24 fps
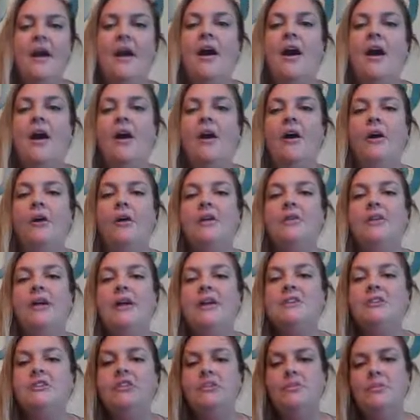All
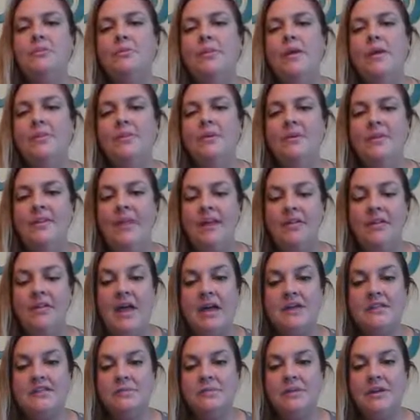right. Do you remember that
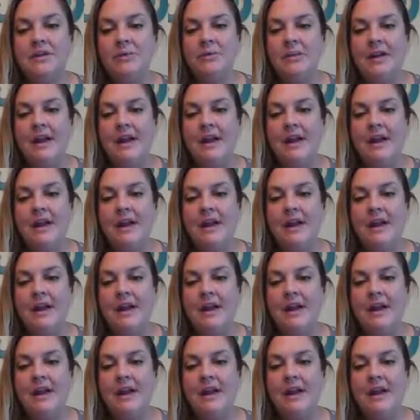last week